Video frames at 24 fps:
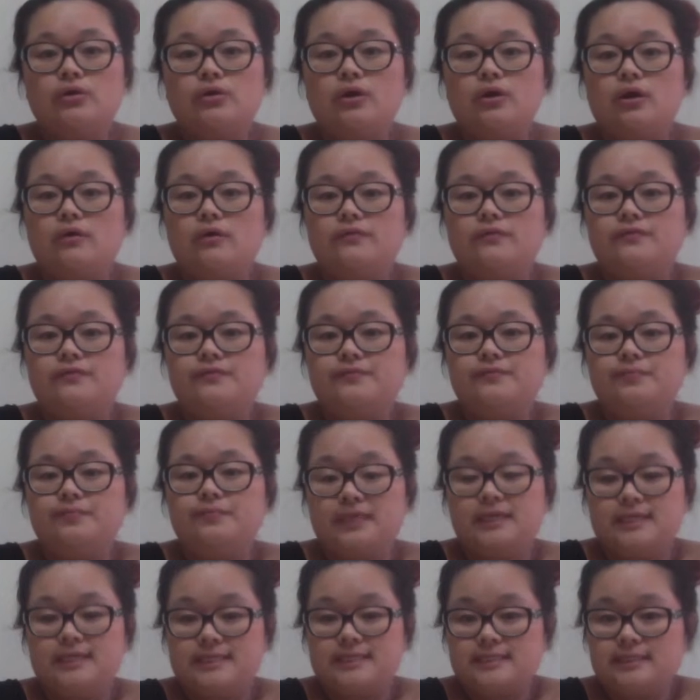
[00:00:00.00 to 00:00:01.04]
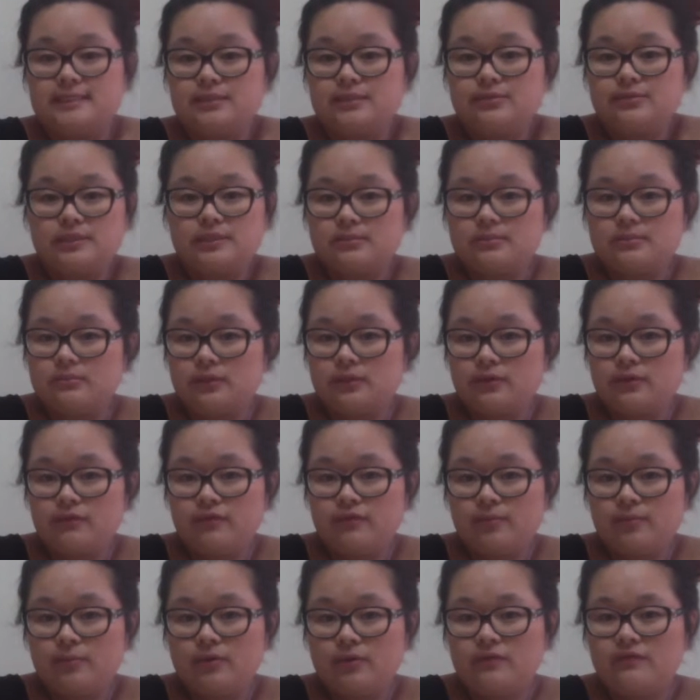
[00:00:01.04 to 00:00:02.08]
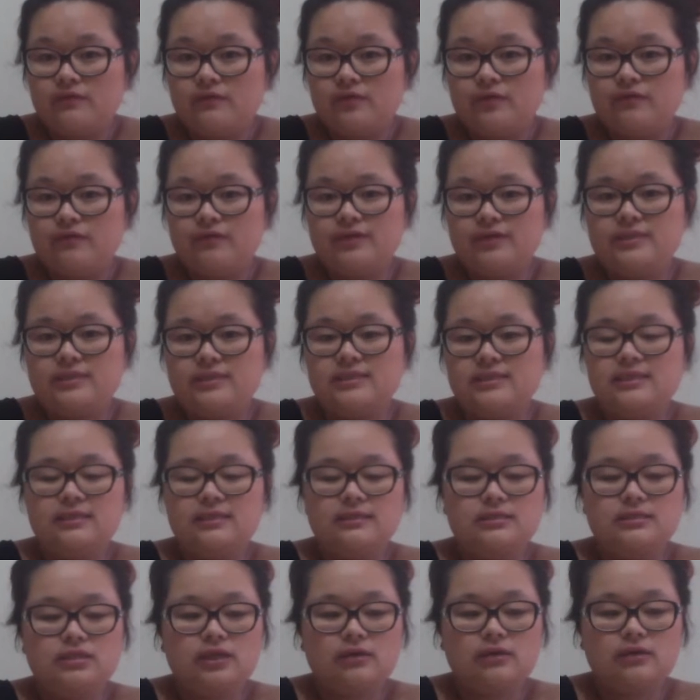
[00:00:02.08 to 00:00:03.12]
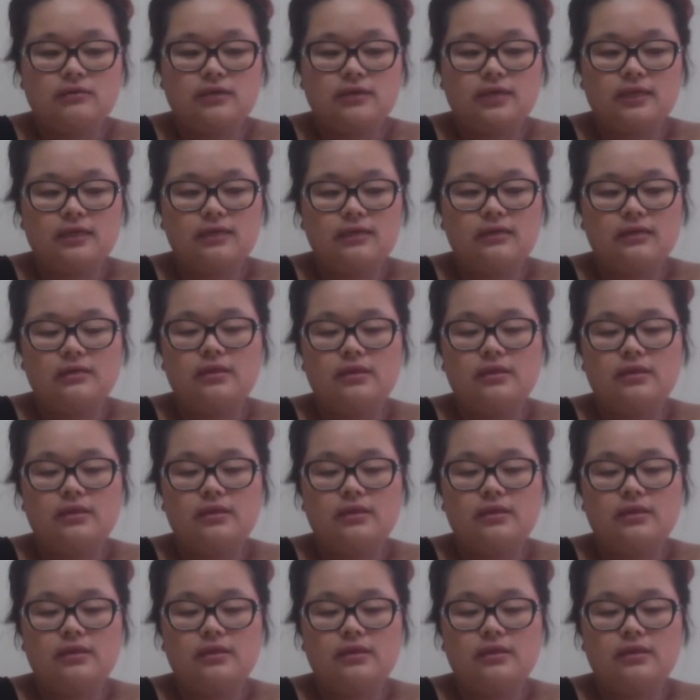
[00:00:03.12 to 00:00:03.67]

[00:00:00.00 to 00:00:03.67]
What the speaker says: of being sick or something from one of her friends at childcare,